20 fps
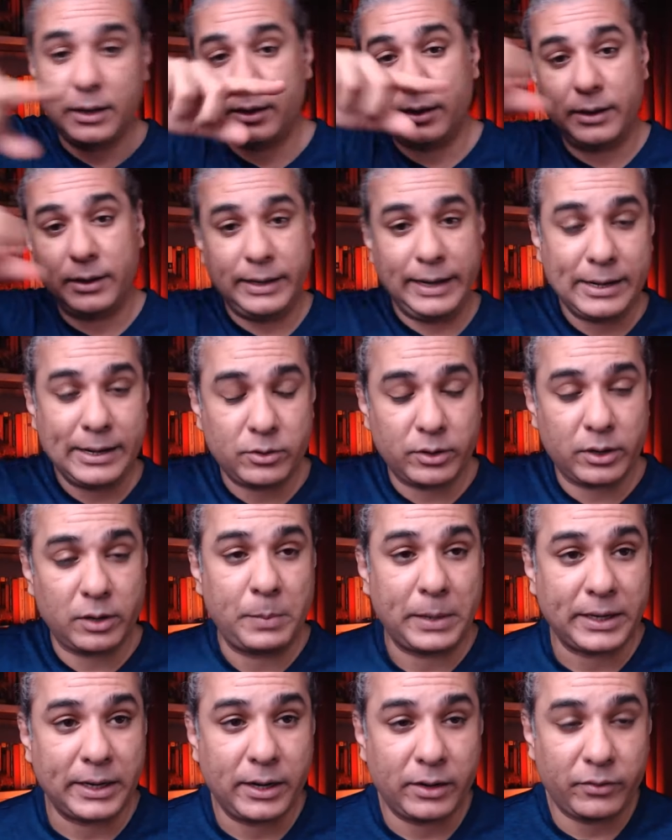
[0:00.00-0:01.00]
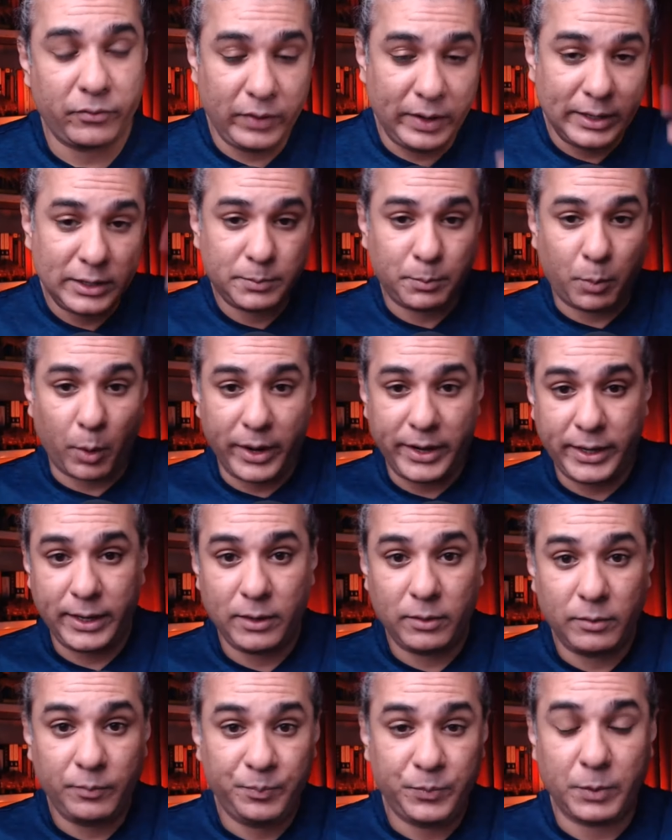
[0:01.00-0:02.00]
electric and magnetic fields
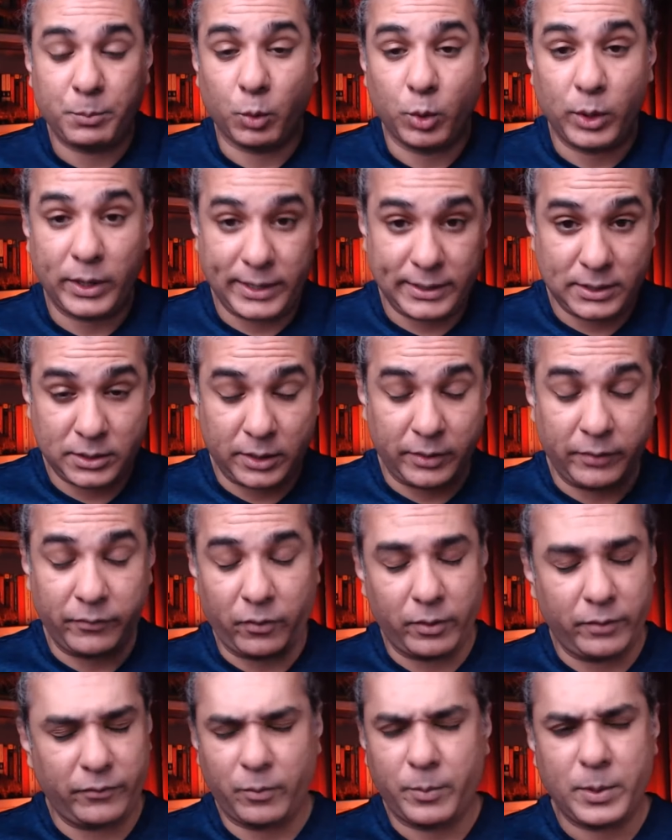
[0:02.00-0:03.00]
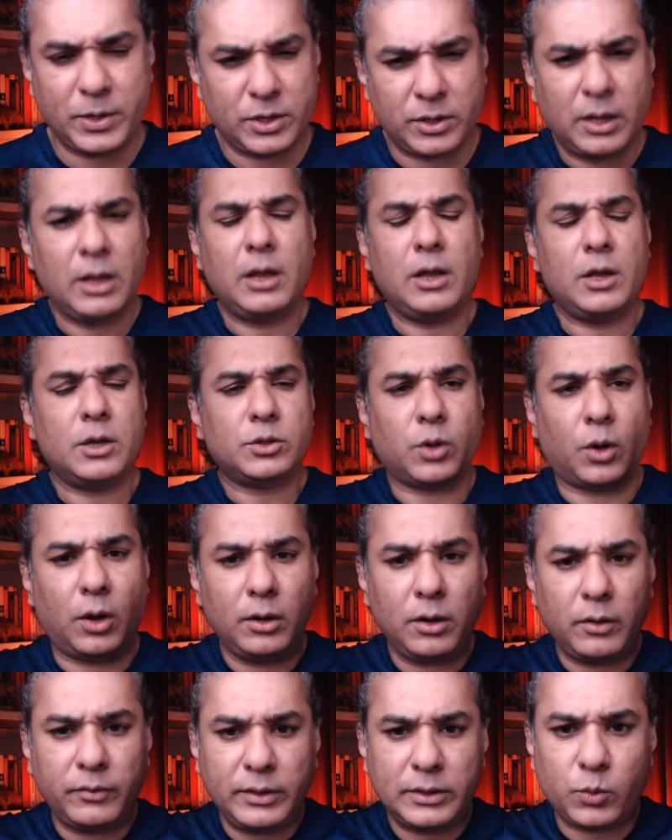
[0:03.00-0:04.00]
pointing, polarization information. So
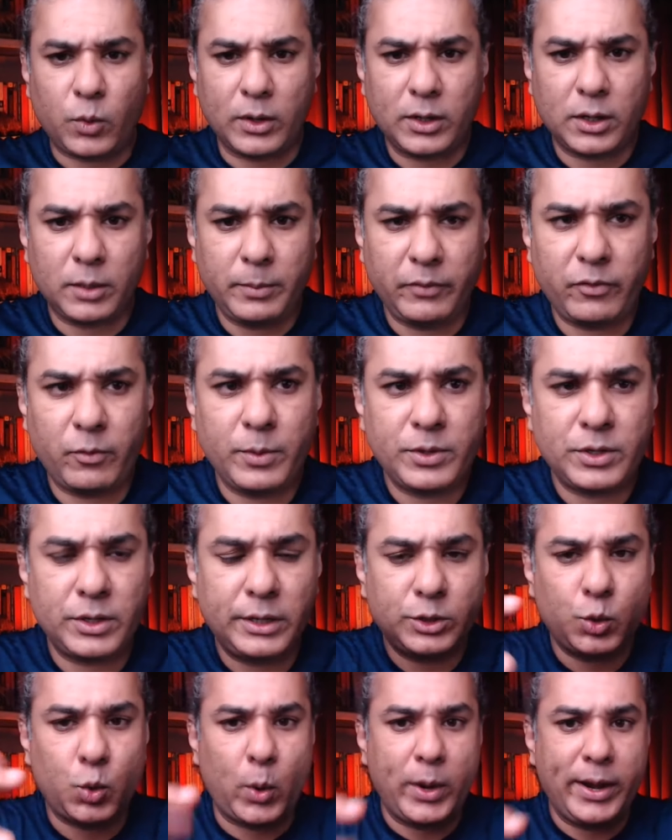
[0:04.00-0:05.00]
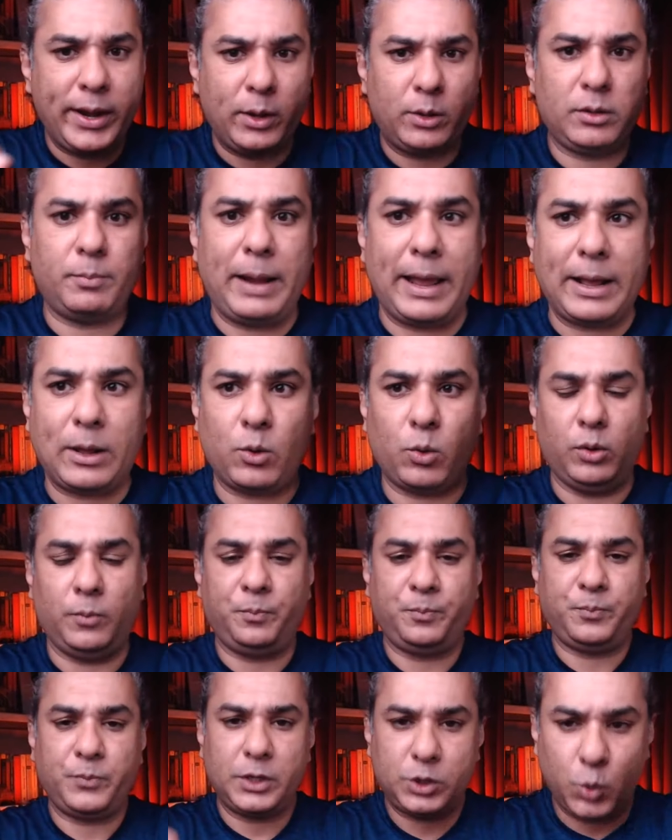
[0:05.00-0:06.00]
all of this quantum information is going into the black hole.
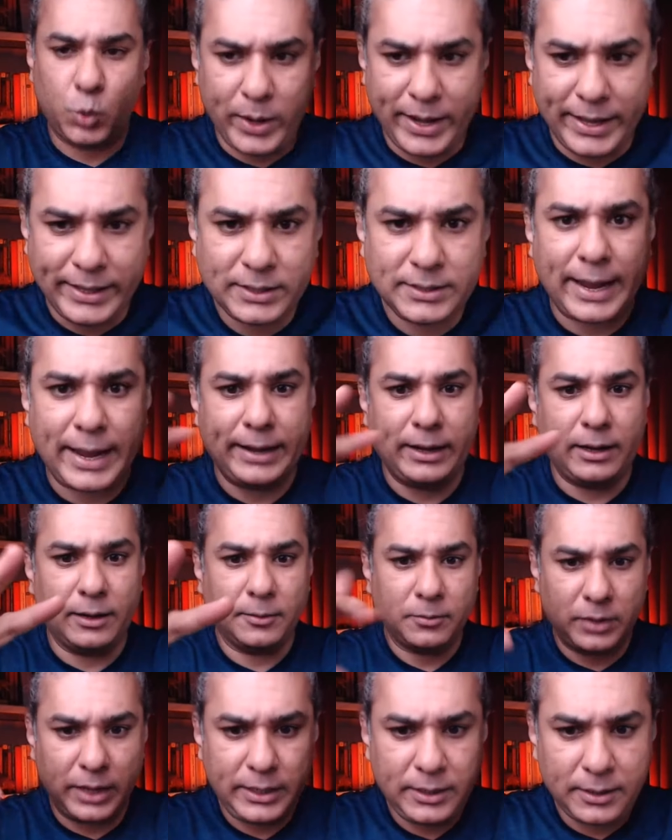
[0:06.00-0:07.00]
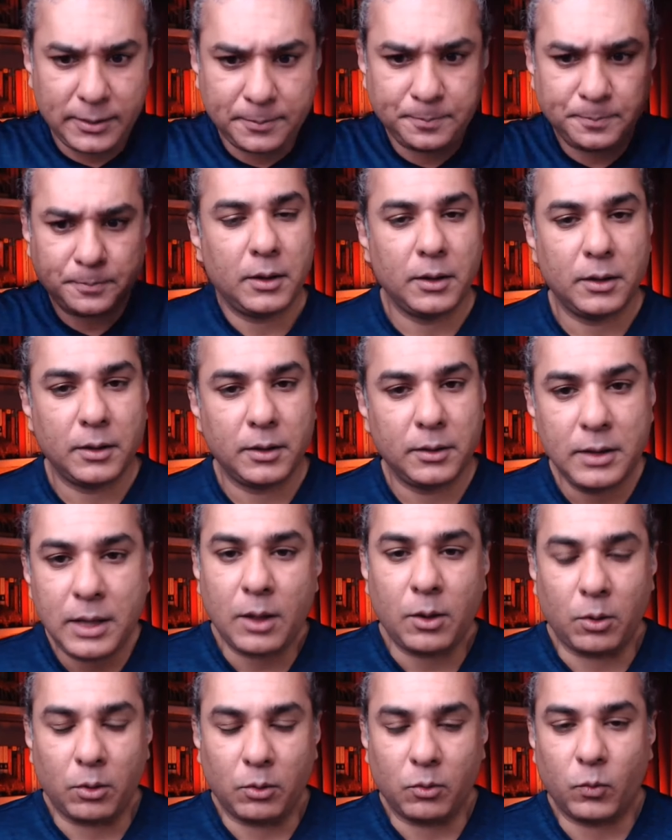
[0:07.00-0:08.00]
It's going inside, right?
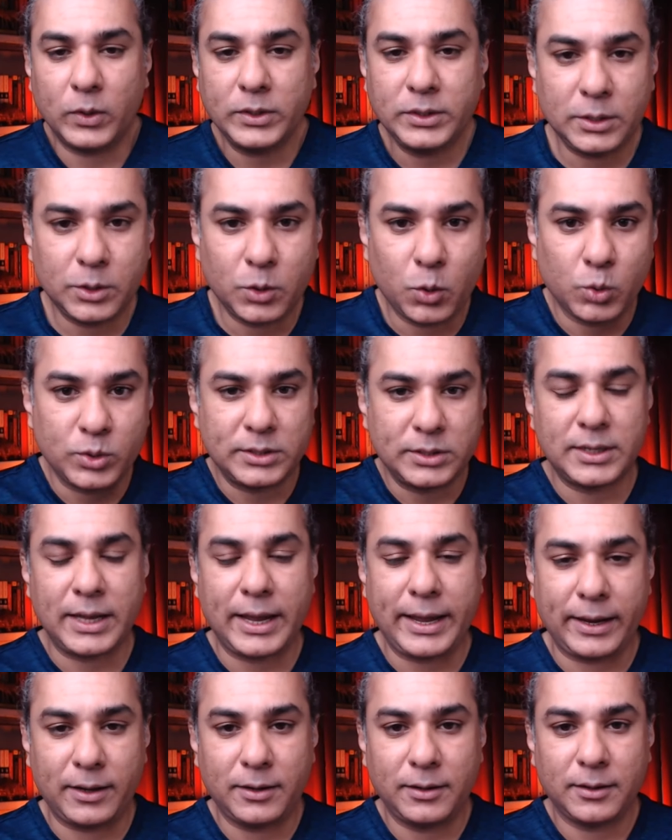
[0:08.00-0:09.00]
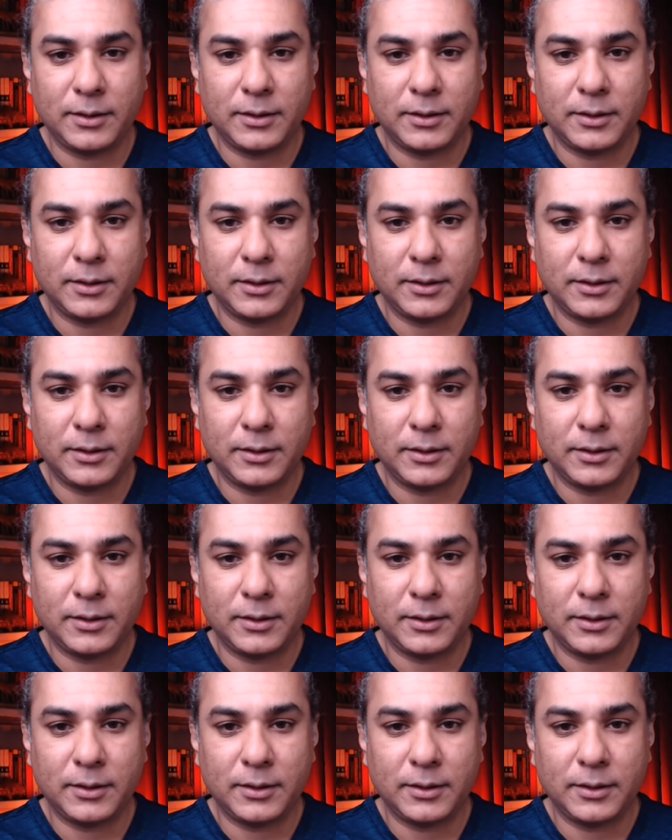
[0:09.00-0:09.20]
Now, once it goes inside,